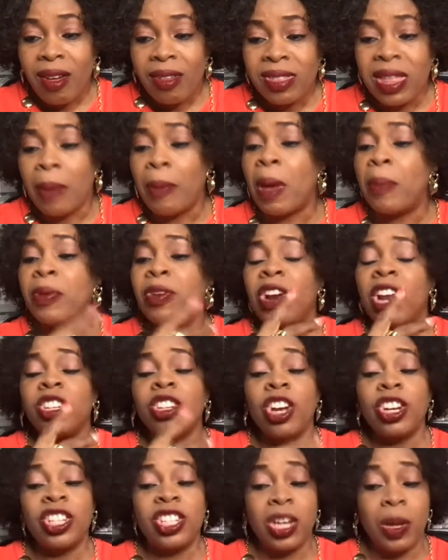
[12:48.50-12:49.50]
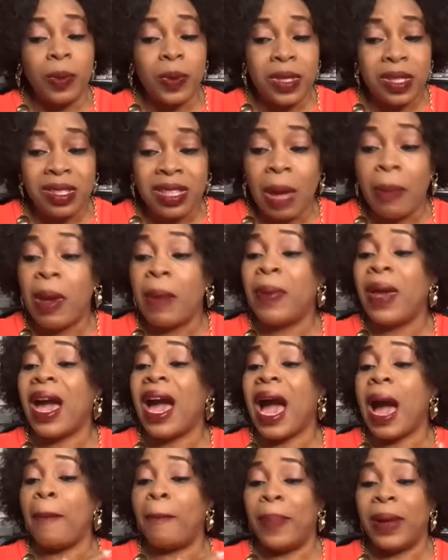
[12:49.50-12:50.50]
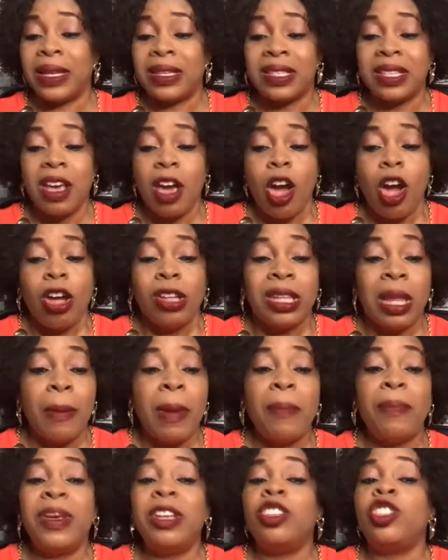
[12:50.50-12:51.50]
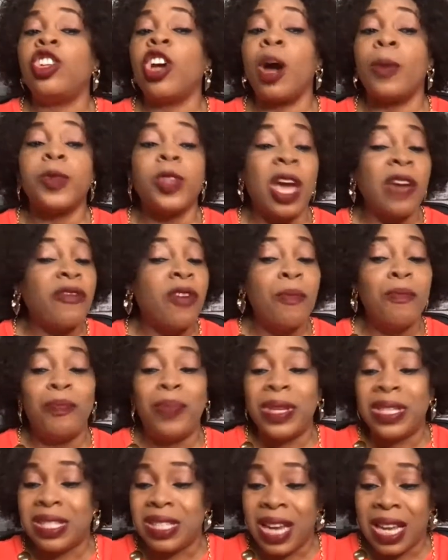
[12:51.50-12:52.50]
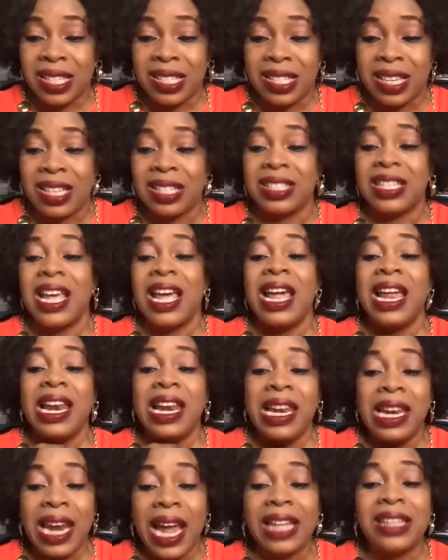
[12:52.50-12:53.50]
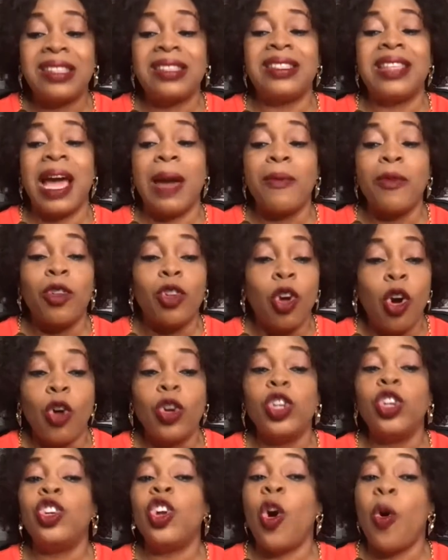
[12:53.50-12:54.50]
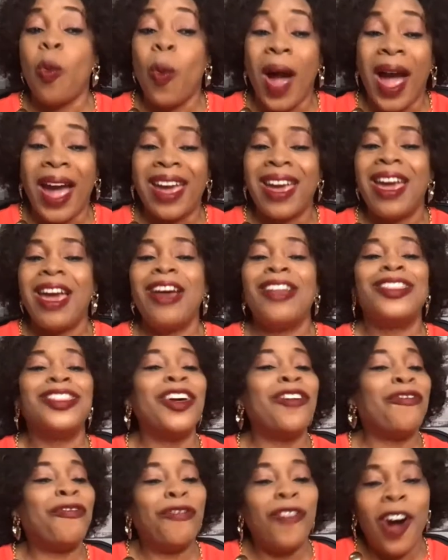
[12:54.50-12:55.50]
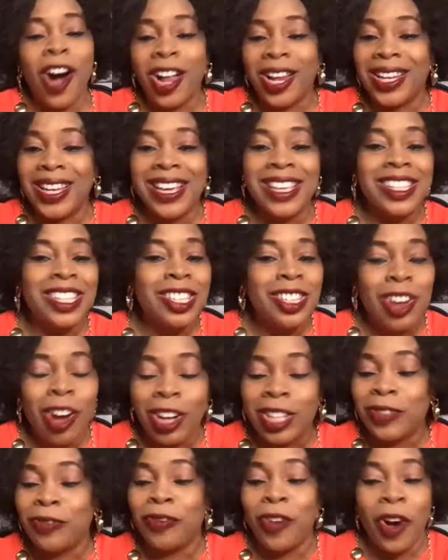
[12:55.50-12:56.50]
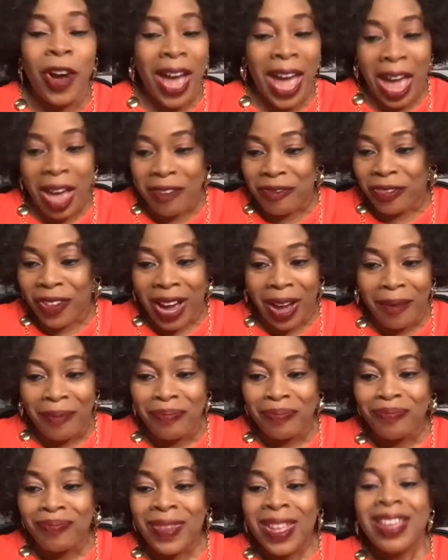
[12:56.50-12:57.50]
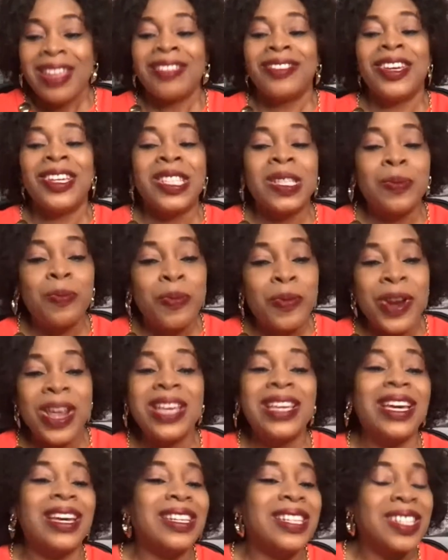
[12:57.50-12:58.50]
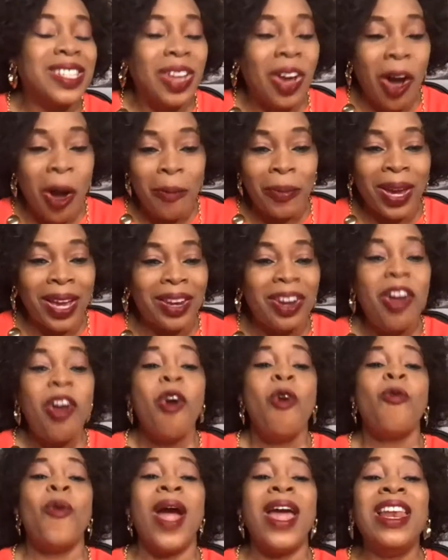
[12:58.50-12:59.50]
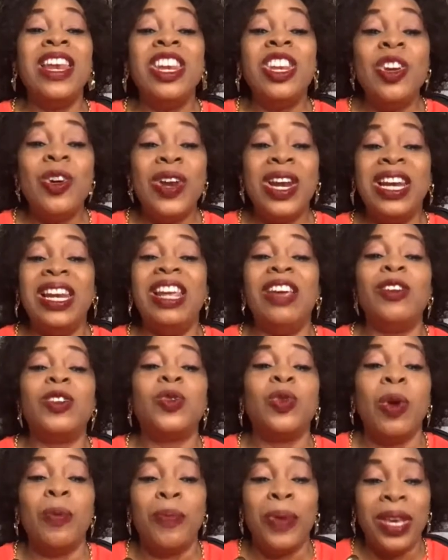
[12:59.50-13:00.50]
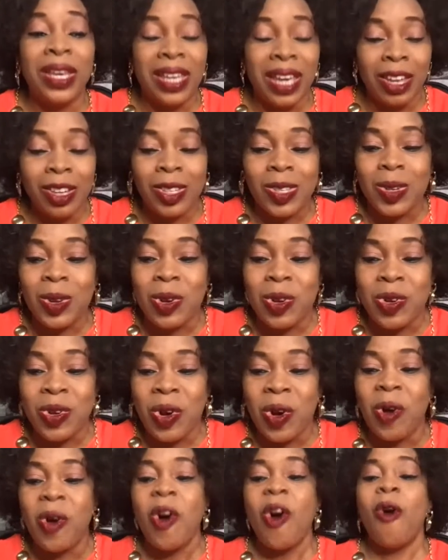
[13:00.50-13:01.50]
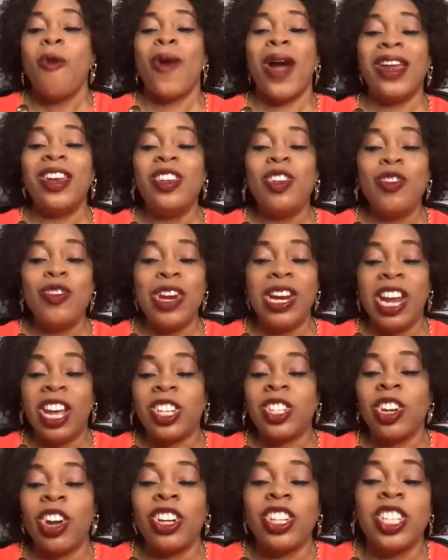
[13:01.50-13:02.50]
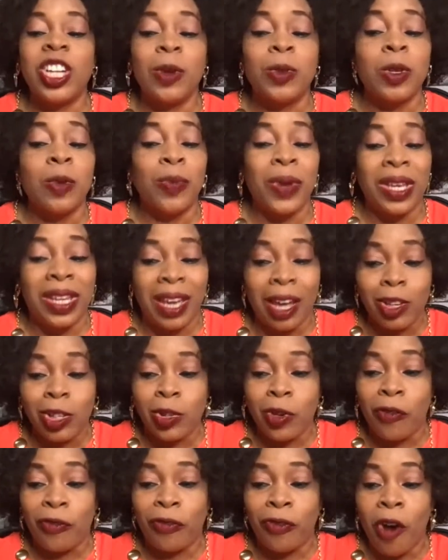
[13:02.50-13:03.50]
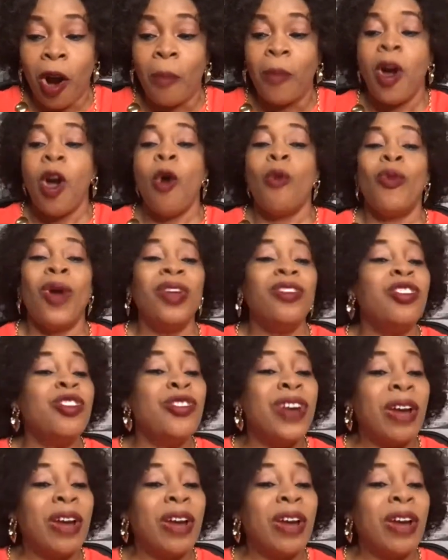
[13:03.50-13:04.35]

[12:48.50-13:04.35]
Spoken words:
There may be relationships, there may be habits, there may be jobs or even businesses. Let them go. You know why? The fall is not forever. The spring is coming when new leaves will begin to grow, when new relationships will begin to form, when new